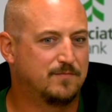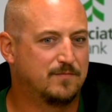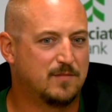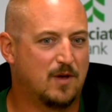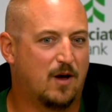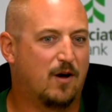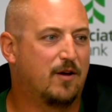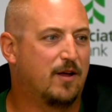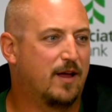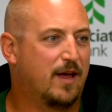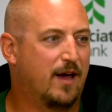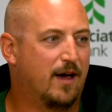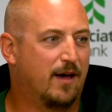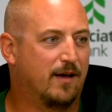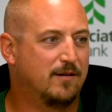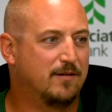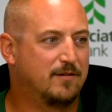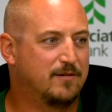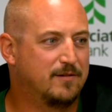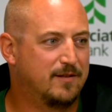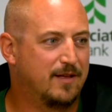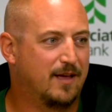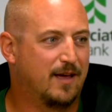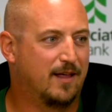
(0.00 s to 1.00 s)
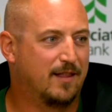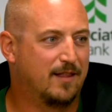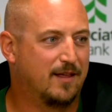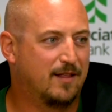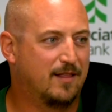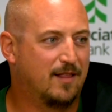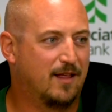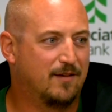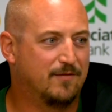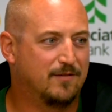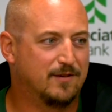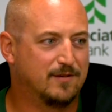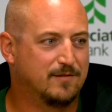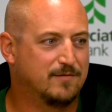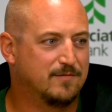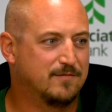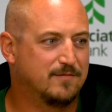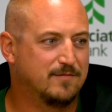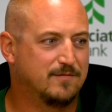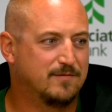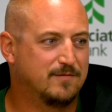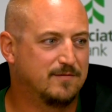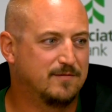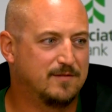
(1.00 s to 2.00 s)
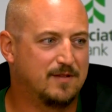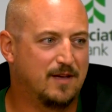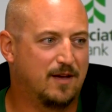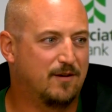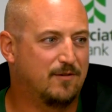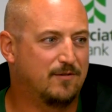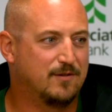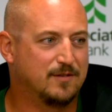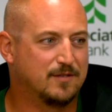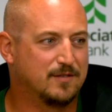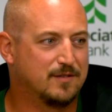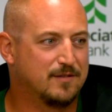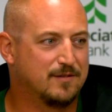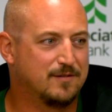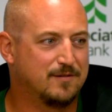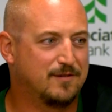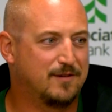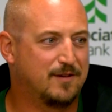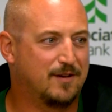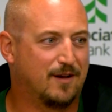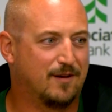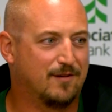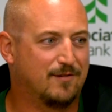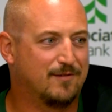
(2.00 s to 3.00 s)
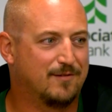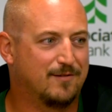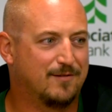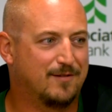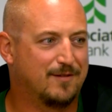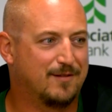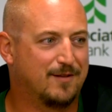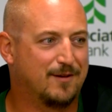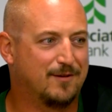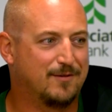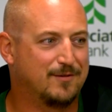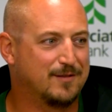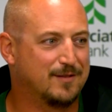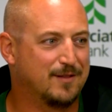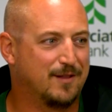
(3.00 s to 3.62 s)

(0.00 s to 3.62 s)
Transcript: it? Oh, yeah. Yeah, they love it. They always, you know, they always